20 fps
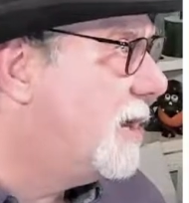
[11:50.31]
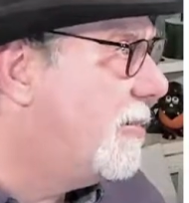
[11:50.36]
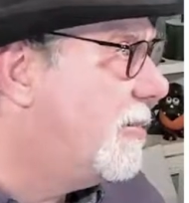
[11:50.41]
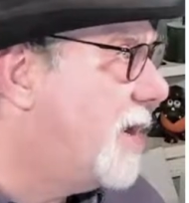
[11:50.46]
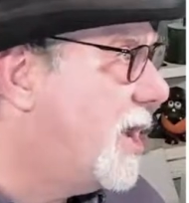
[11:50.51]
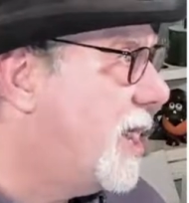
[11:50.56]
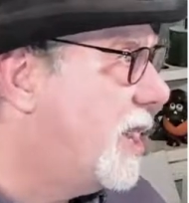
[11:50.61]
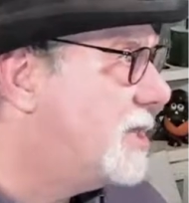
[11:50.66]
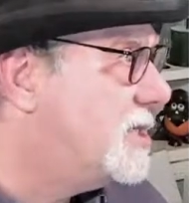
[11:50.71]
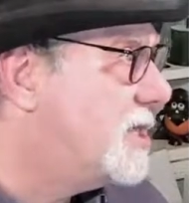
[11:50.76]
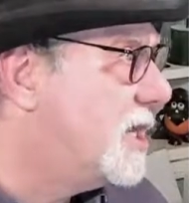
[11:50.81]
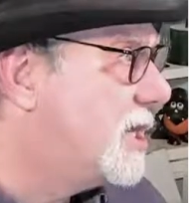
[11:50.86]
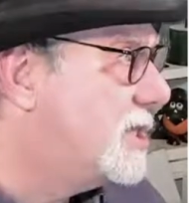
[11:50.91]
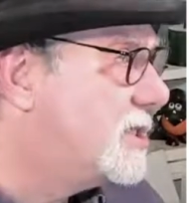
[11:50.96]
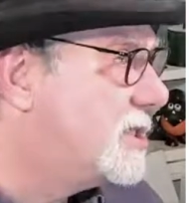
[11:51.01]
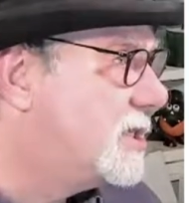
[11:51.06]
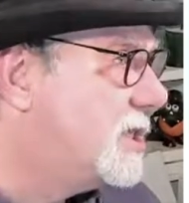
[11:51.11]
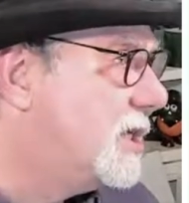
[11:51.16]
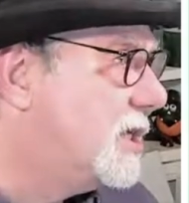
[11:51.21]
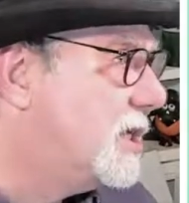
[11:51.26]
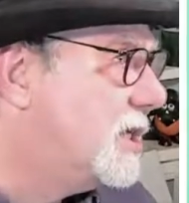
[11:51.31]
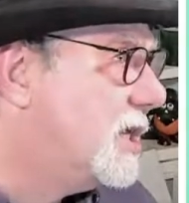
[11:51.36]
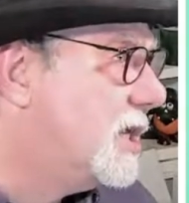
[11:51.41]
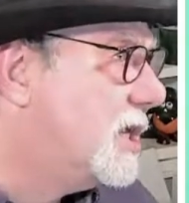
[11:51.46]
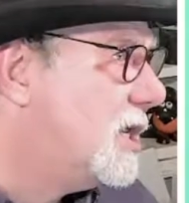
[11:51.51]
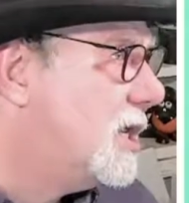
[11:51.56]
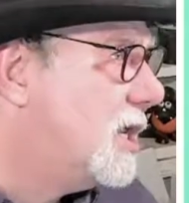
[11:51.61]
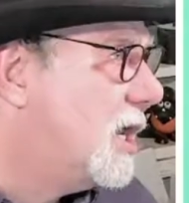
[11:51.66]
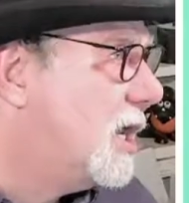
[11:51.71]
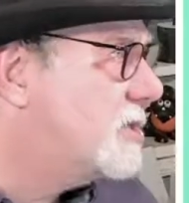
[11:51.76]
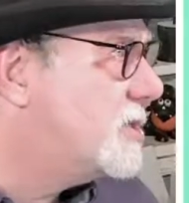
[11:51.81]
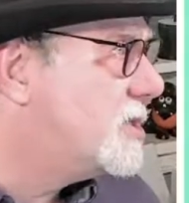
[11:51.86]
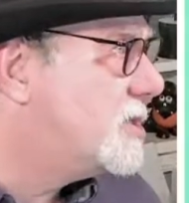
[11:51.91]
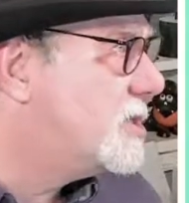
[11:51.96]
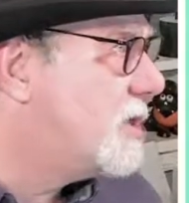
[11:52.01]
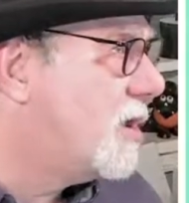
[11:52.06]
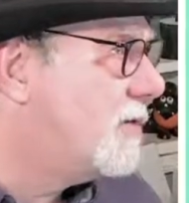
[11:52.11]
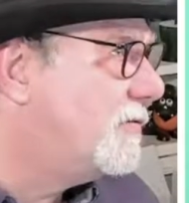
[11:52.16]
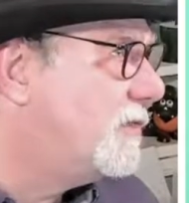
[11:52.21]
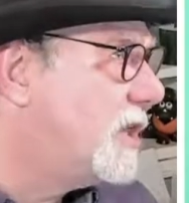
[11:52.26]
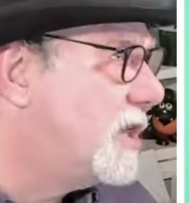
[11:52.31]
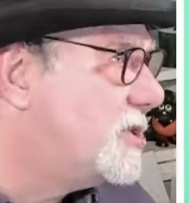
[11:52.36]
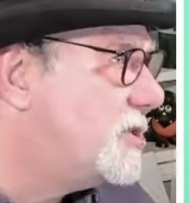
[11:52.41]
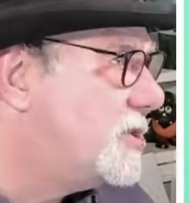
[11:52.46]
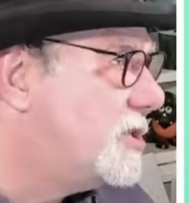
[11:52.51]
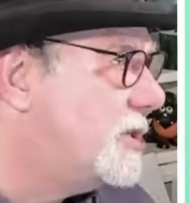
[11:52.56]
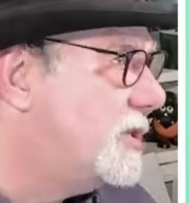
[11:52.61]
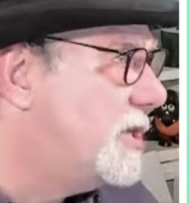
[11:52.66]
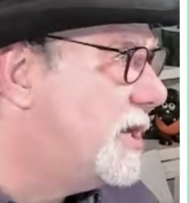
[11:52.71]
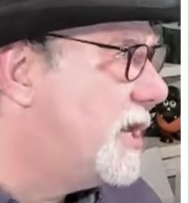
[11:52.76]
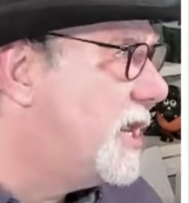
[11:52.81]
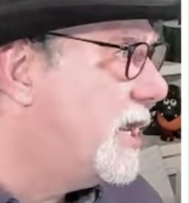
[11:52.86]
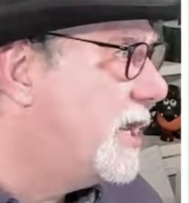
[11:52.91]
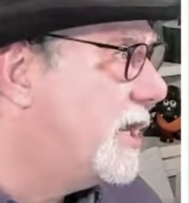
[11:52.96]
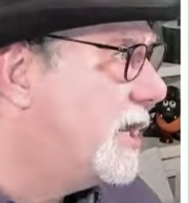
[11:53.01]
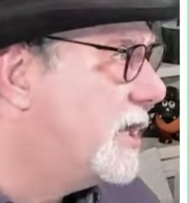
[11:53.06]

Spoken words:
apologize. I'm just all flustered today.